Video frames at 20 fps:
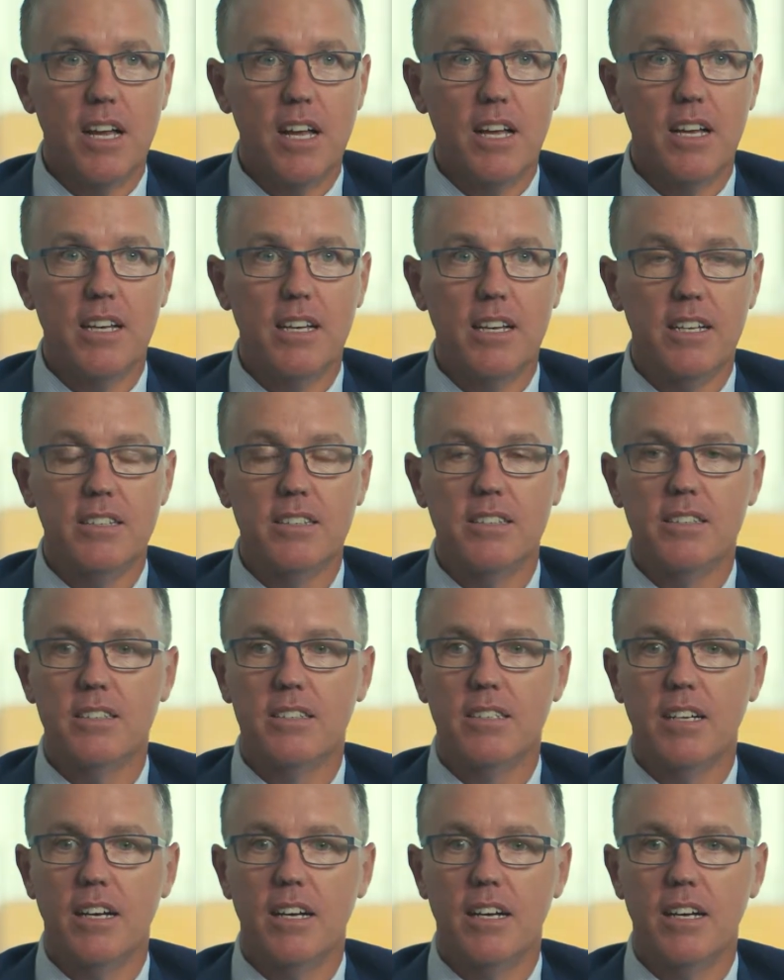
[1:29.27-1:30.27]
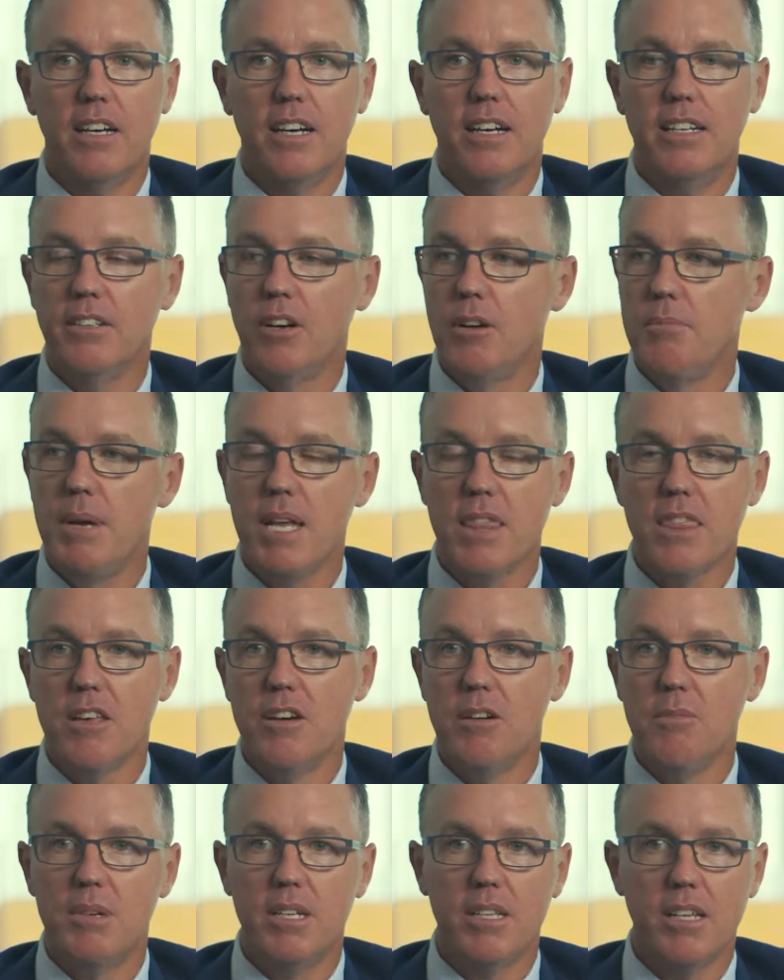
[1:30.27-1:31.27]
And I met
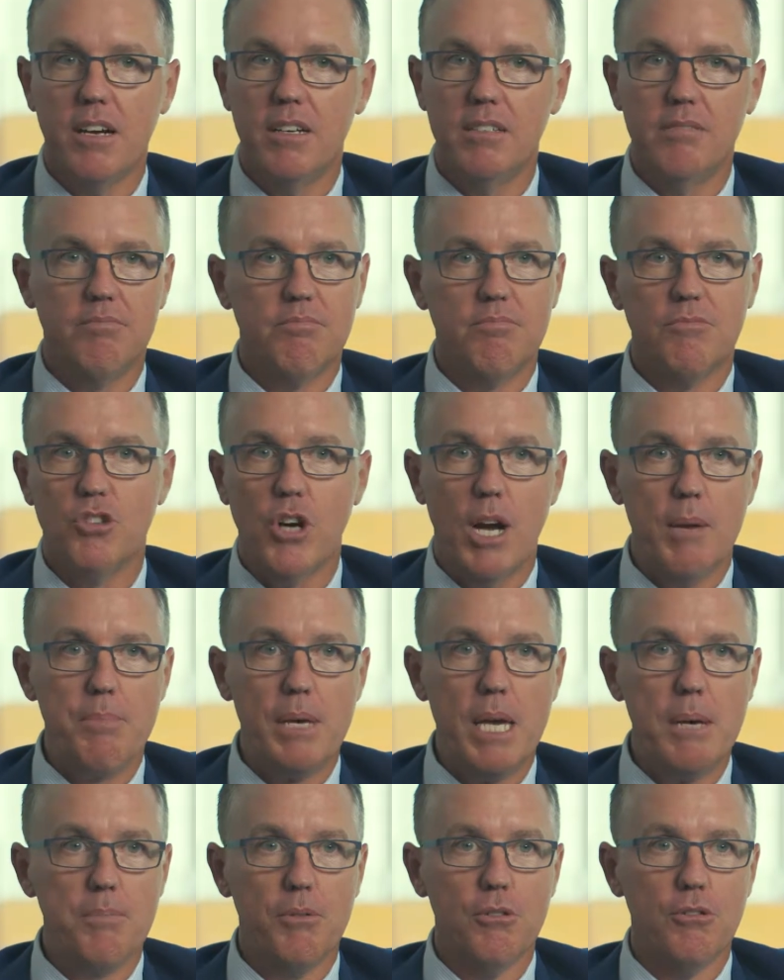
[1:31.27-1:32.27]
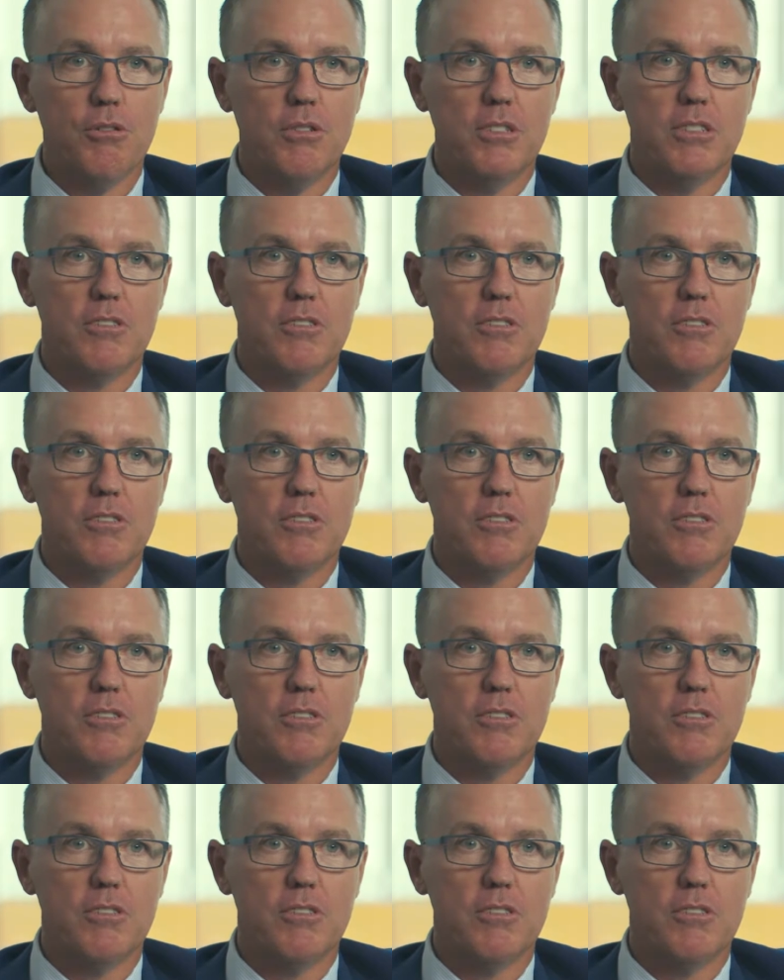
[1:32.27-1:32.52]
them, and they great people.